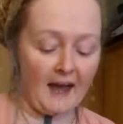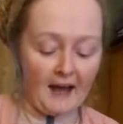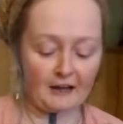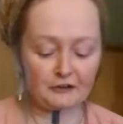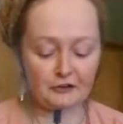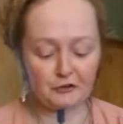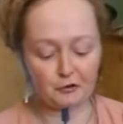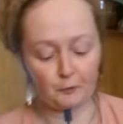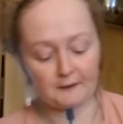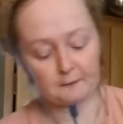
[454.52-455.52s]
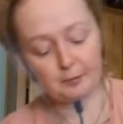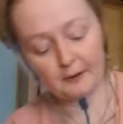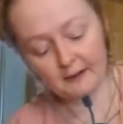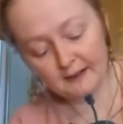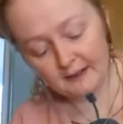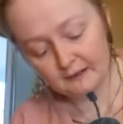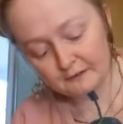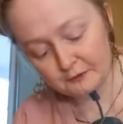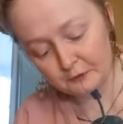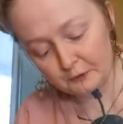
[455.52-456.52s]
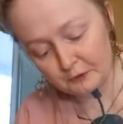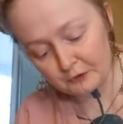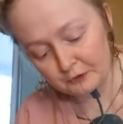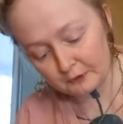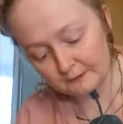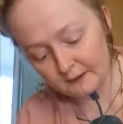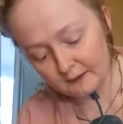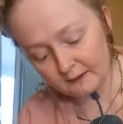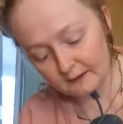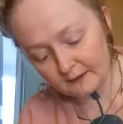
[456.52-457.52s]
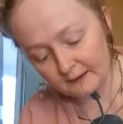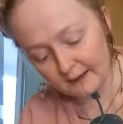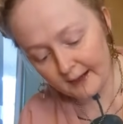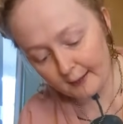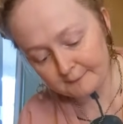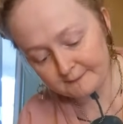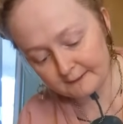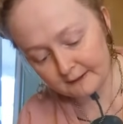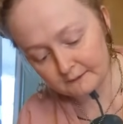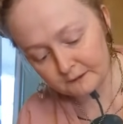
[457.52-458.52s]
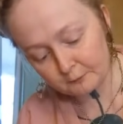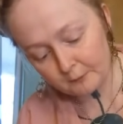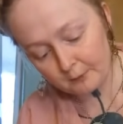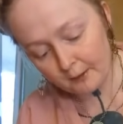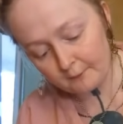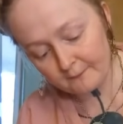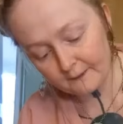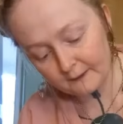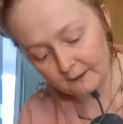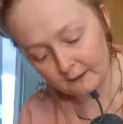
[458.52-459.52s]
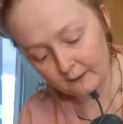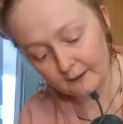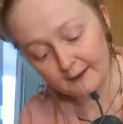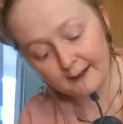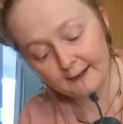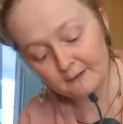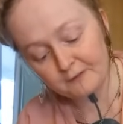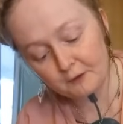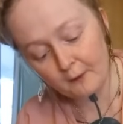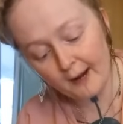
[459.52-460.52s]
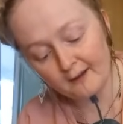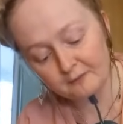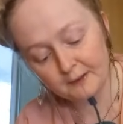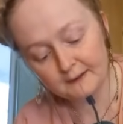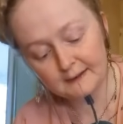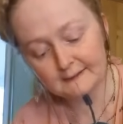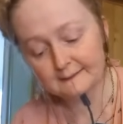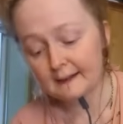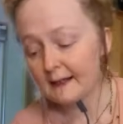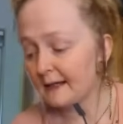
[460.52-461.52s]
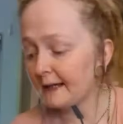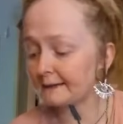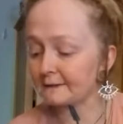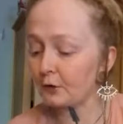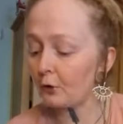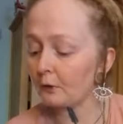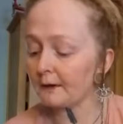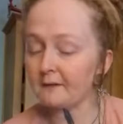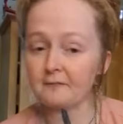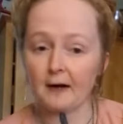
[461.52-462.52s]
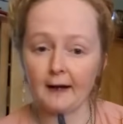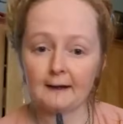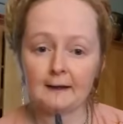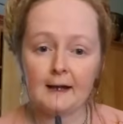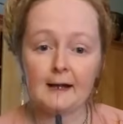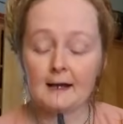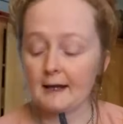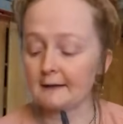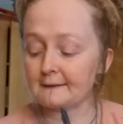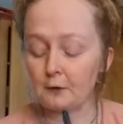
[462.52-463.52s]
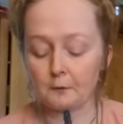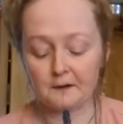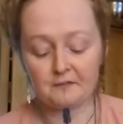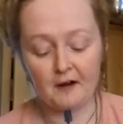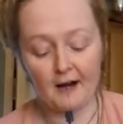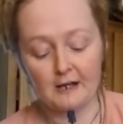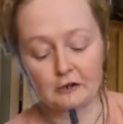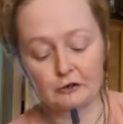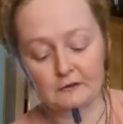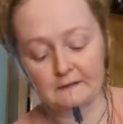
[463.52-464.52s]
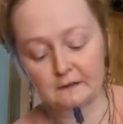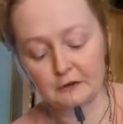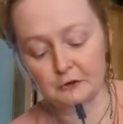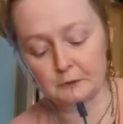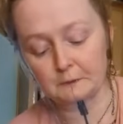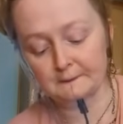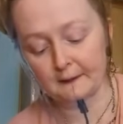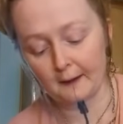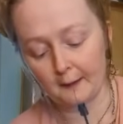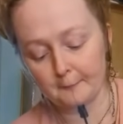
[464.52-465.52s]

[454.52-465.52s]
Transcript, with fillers: and you're going to put it into your little encapsulation mabob thing here. Again, if you don't have one of these, it's totally fine. It's totally fine just to use,